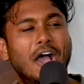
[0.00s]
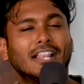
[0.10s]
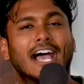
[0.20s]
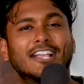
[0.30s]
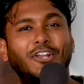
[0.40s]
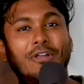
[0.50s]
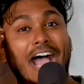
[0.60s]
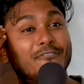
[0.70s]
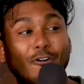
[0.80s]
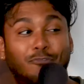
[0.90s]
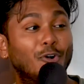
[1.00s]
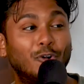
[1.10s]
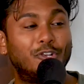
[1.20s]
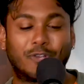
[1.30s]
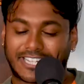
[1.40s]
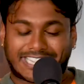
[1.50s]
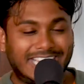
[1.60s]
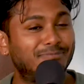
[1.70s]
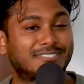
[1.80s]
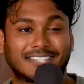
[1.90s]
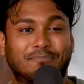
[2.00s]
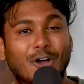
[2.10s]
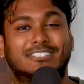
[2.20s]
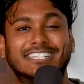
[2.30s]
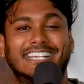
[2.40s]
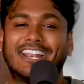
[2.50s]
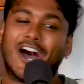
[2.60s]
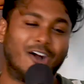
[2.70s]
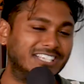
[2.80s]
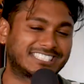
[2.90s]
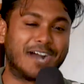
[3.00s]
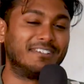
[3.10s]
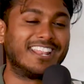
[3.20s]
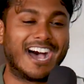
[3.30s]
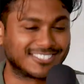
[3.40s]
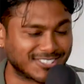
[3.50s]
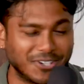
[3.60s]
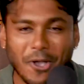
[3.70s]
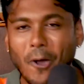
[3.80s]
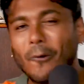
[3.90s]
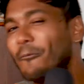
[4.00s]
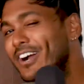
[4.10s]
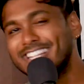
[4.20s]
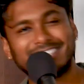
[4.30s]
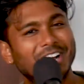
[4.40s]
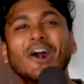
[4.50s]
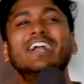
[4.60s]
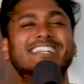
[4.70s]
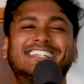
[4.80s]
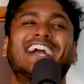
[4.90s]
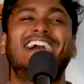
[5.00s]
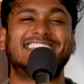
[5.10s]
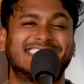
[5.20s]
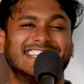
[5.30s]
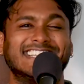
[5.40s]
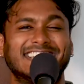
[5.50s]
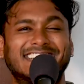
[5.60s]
like, you have no food. You got to keep the protein in. No, he's coming out too. What are you doing, Gandhi?